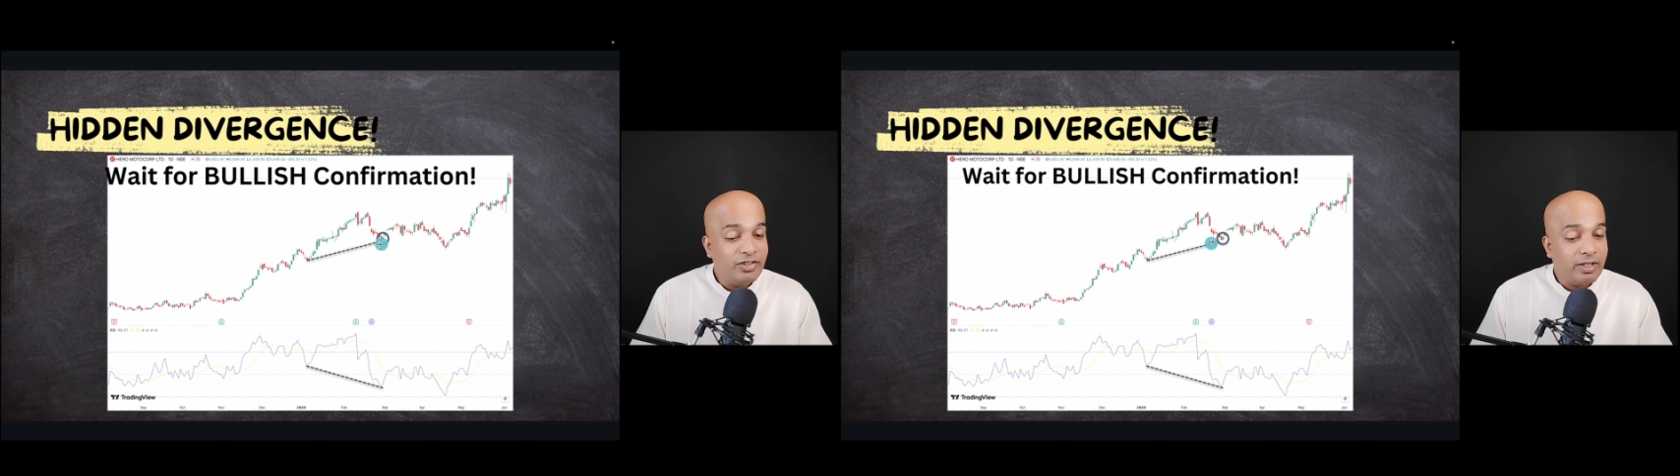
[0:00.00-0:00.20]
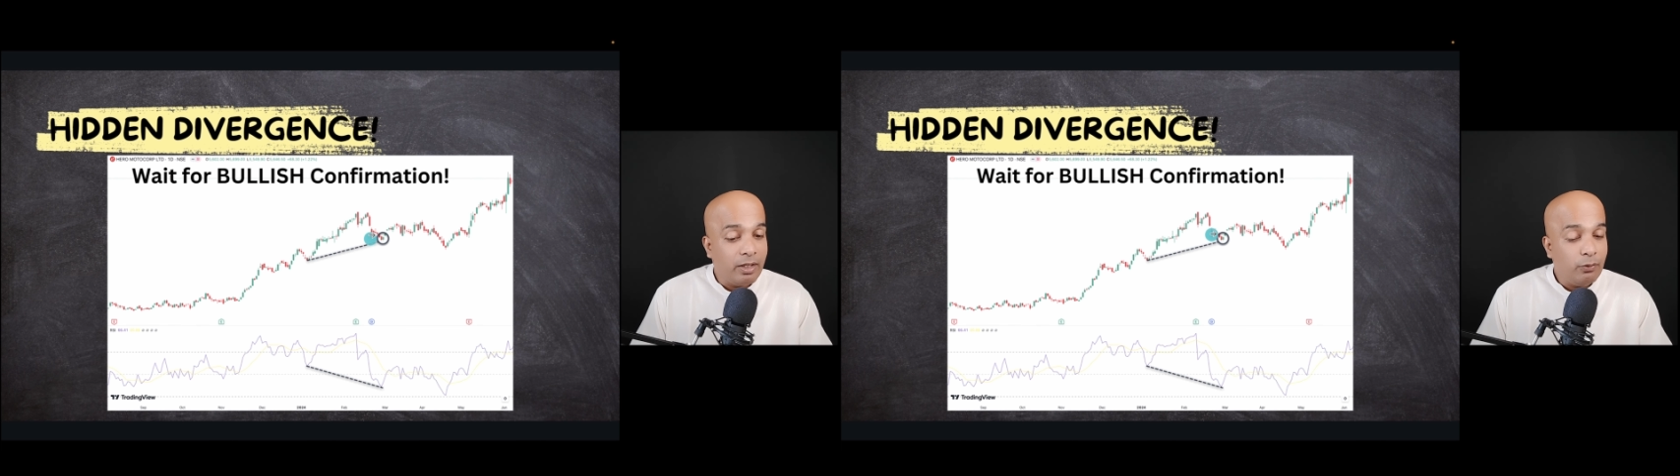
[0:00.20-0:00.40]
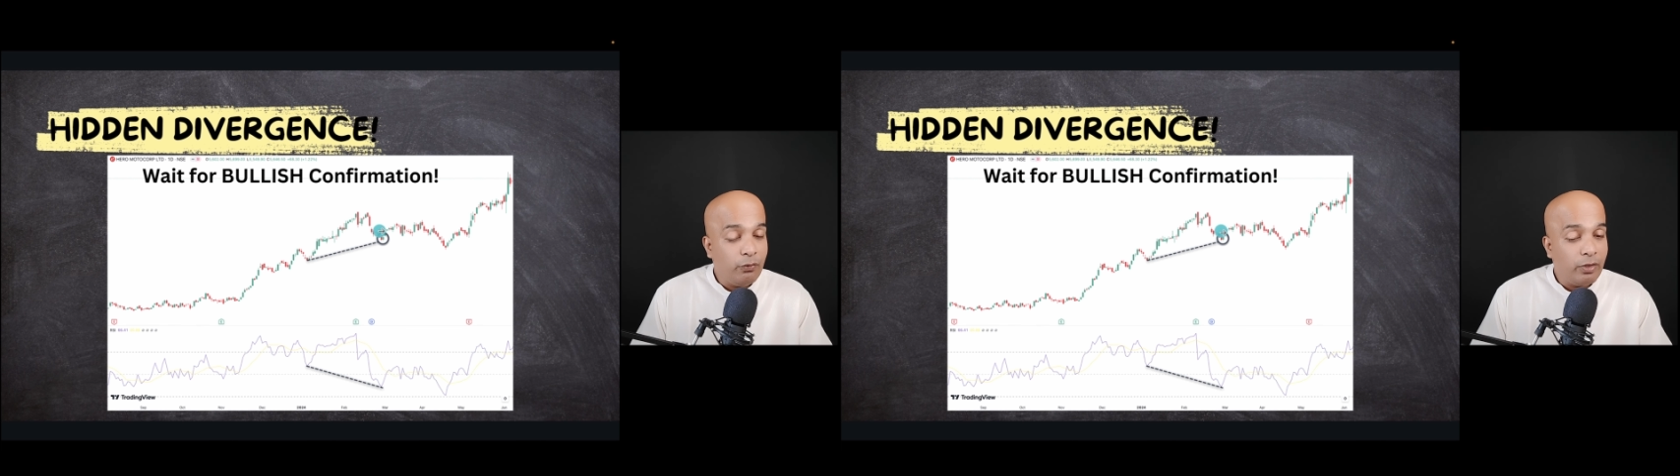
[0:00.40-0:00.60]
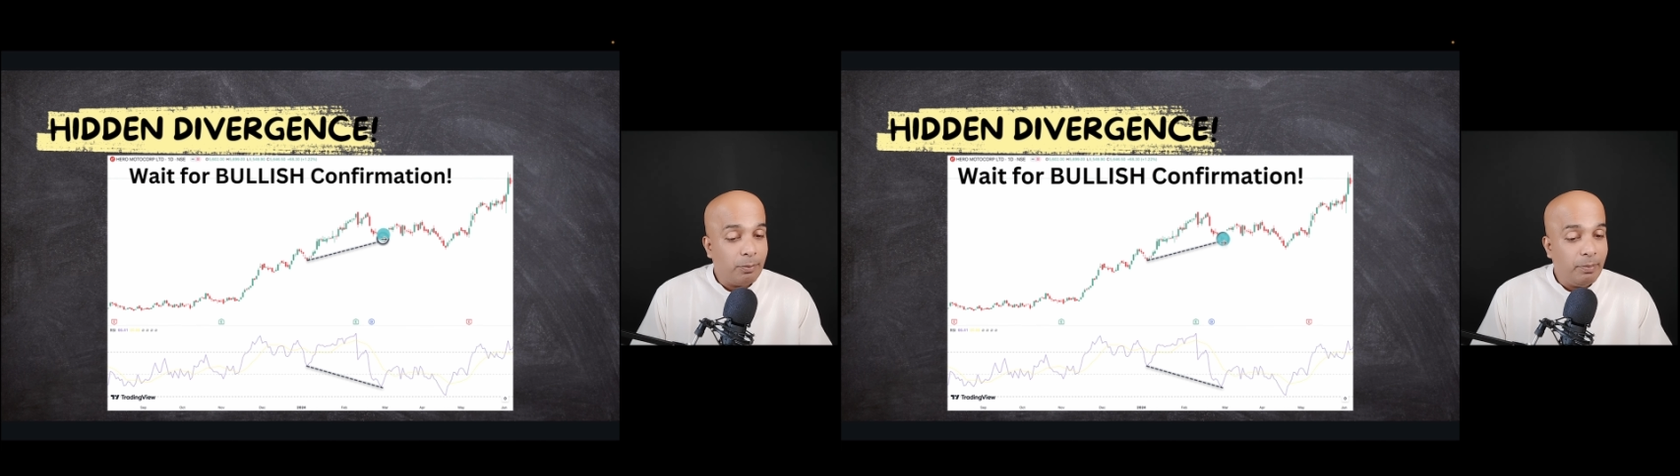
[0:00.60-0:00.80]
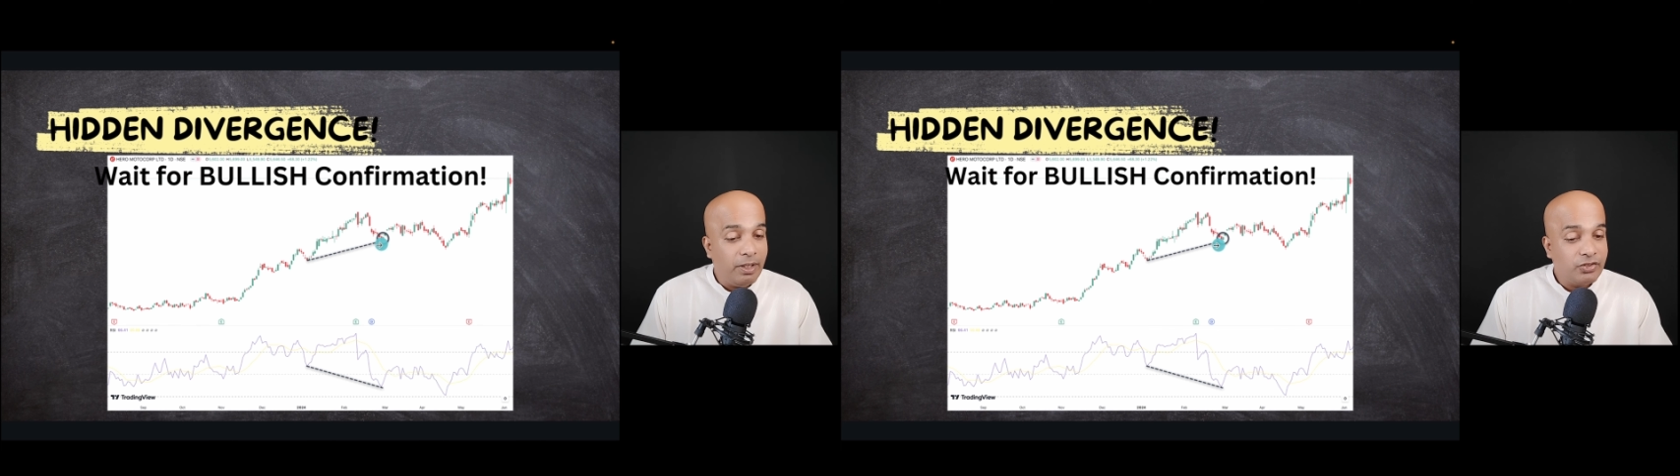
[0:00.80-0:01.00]

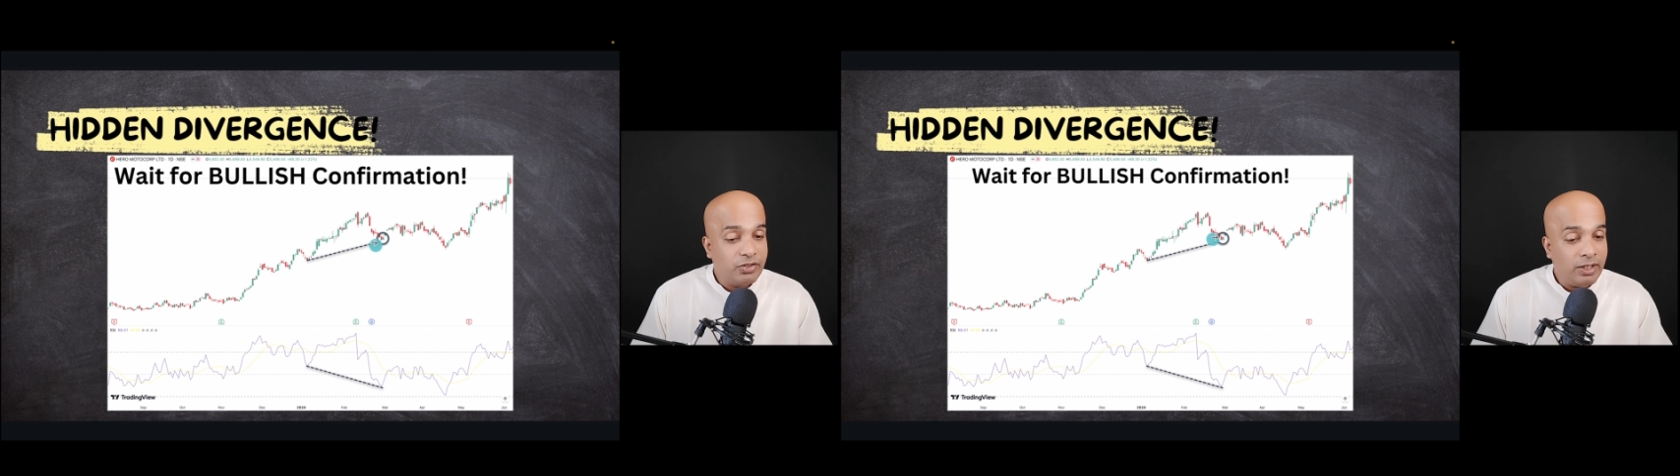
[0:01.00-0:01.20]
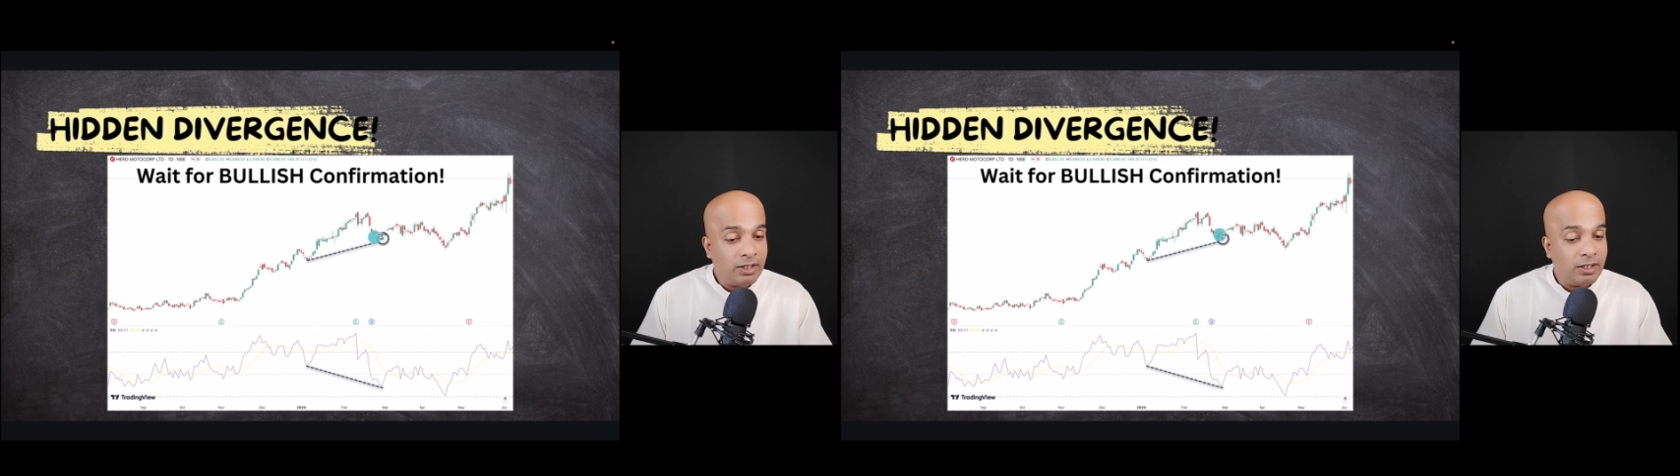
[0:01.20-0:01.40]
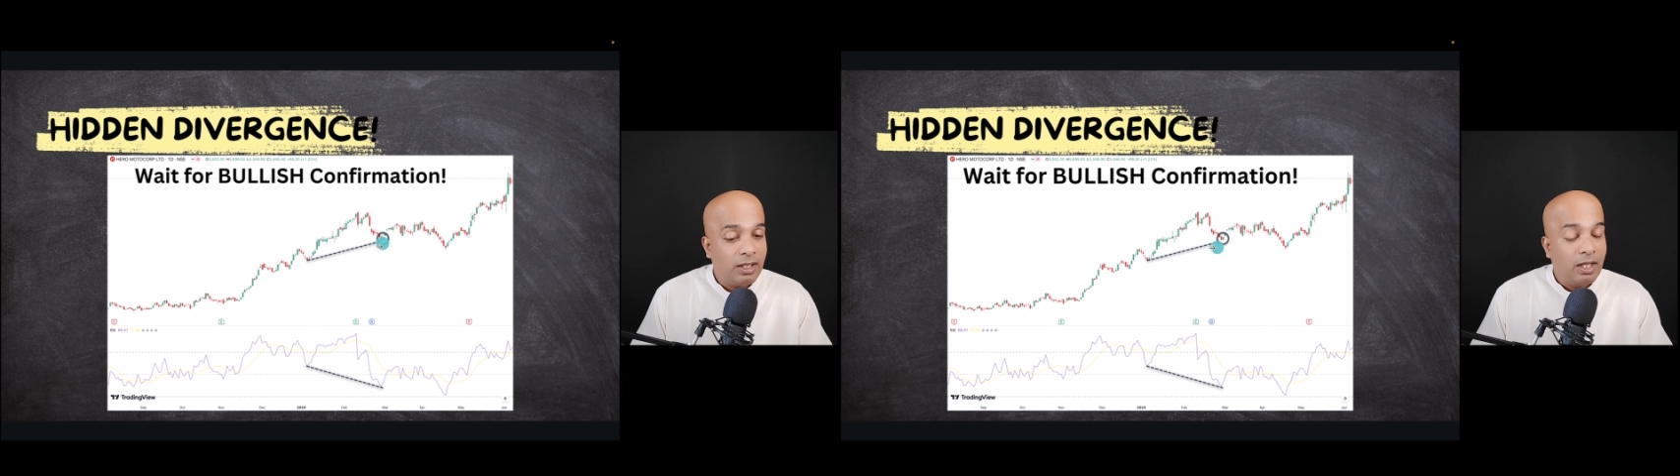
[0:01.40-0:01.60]
confirmation,